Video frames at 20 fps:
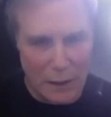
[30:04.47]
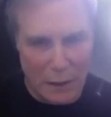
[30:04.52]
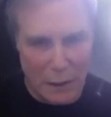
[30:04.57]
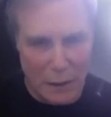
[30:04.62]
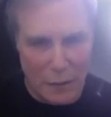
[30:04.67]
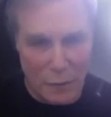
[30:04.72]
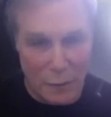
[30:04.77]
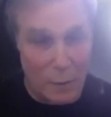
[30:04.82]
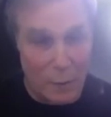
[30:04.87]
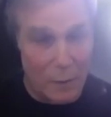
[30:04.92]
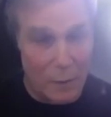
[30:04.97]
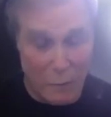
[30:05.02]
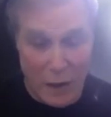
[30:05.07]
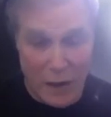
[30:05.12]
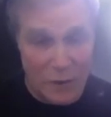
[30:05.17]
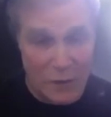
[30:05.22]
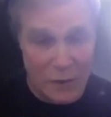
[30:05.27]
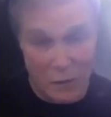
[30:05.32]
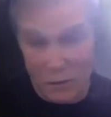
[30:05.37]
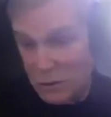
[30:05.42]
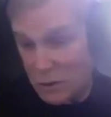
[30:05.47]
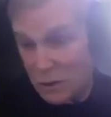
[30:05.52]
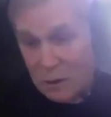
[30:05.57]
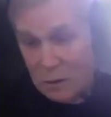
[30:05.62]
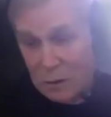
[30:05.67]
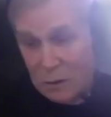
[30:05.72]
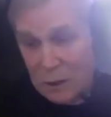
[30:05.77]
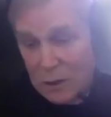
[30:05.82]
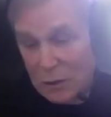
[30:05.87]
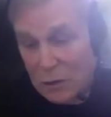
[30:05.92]
this from investors. They're going
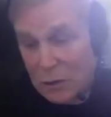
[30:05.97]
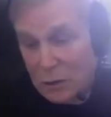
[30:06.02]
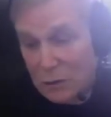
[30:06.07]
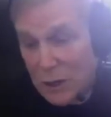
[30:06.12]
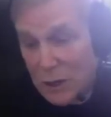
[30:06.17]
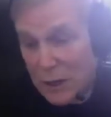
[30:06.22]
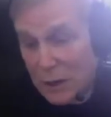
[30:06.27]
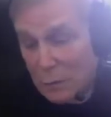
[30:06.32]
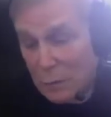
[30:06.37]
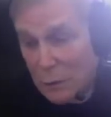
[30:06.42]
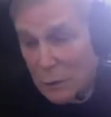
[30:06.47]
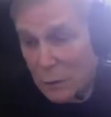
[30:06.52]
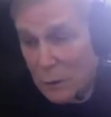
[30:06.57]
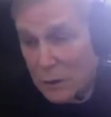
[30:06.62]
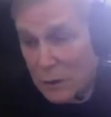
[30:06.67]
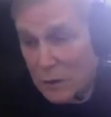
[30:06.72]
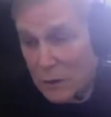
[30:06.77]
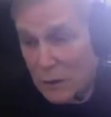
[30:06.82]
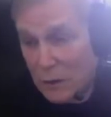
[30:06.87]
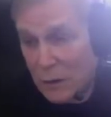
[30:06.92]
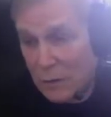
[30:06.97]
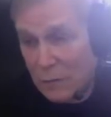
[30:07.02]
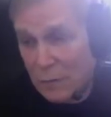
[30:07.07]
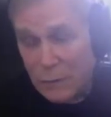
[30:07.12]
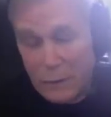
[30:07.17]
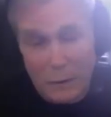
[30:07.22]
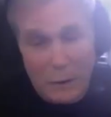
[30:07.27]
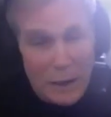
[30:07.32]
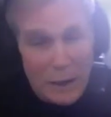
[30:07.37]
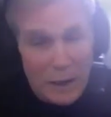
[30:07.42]
to look at you like, well, what's in it
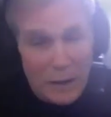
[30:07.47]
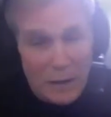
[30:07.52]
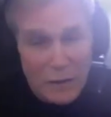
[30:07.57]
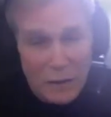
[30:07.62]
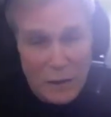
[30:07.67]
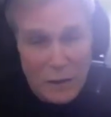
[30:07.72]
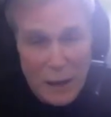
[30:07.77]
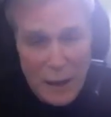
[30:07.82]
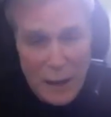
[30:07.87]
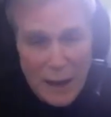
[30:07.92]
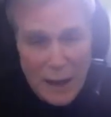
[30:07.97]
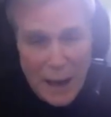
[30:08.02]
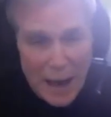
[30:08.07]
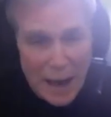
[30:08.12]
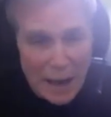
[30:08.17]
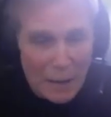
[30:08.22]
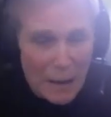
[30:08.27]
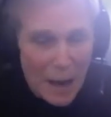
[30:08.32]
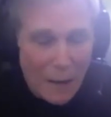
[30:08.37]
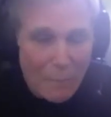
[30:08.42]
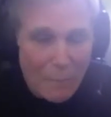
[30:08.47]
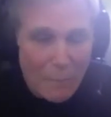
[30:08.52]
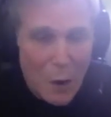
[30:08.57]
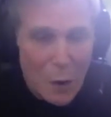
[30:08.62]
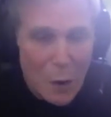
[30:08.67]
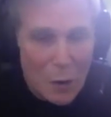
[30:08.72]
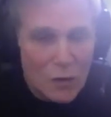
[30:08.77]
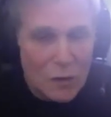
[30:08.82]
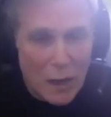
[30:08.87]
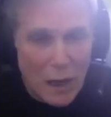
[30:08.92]
for right. us? Right. And and
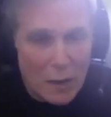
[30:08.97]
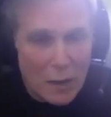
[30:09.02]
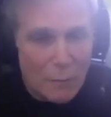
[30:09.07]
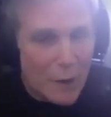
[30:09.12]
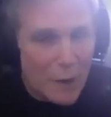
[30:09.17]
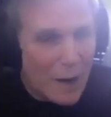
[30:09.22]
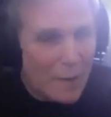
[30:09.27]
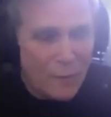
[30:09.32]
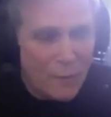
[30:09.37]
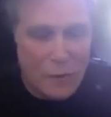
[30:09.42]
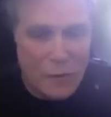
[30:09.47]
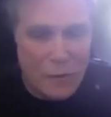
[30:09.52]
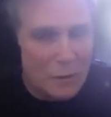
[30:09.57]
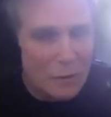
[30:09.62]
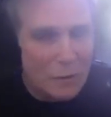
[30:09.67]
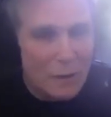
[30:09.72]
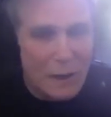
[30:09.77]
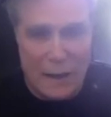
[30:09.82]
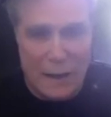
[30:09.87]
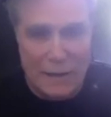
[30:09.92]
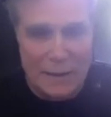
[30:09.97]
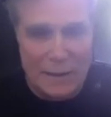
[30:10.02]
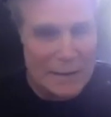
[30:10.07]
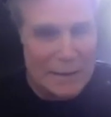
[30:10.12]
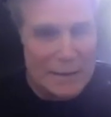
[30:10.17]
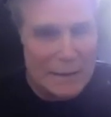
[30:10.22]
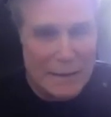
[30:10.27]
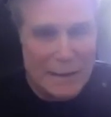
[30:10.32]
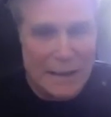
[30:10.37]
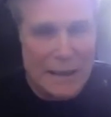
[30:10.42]
most nonprofits are like,
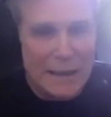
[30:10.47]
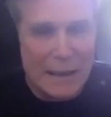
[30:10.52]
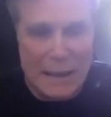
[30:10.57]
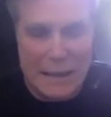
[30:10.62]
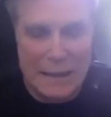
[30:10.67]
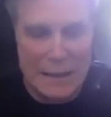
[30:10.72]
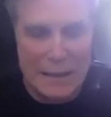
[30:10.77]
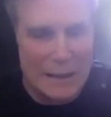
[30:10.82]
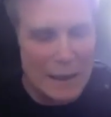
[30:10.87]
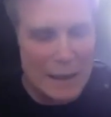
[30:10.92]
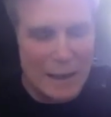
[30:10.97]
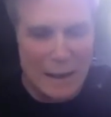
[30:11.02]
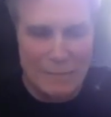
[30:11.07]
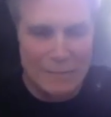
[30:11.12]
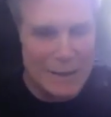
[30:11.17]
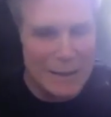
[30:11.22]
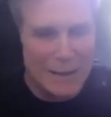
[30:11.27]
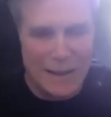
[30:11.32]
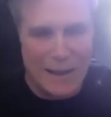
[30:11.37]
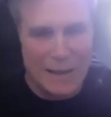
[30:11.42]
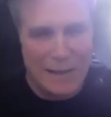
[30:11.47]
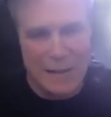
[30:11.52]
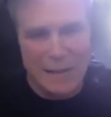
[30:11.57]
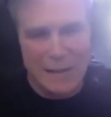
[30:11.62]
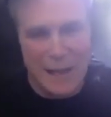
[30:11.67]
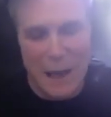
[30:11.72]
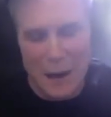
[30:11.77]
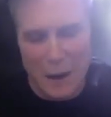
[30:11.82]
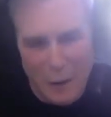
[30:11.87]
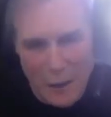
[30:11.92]
uh, you know, then that's
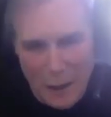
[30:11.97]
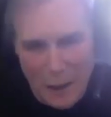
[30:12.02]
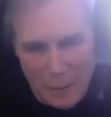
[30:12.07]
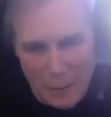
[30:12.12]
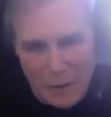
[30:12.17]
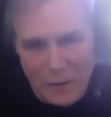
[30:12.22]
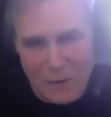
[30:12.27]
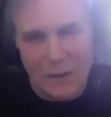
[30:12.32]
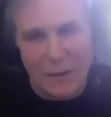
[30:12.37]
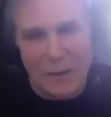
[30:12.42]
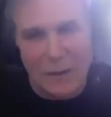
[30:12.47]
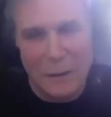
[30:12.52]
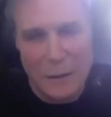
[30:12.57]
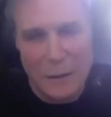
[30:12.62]
not our cup of tea.